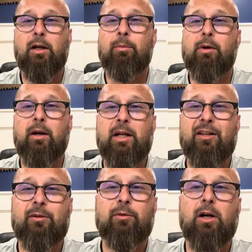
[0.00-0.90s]
I'm going to need
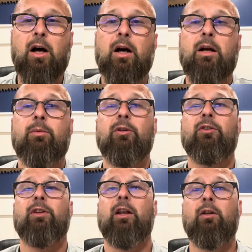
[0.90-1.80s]
some time to
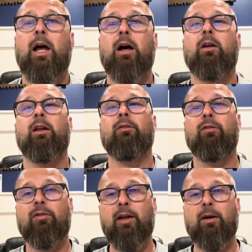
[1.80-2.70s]
settle out and
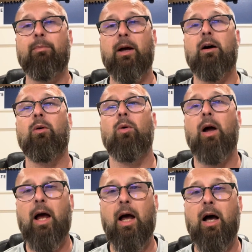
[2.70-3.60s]
think about
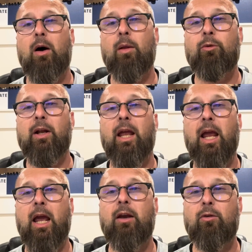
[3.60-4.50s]
how I'm going to
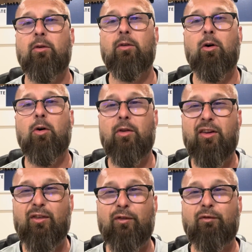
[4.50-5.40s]
handle all
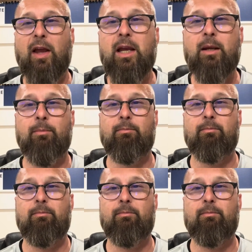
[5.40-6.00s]
this fame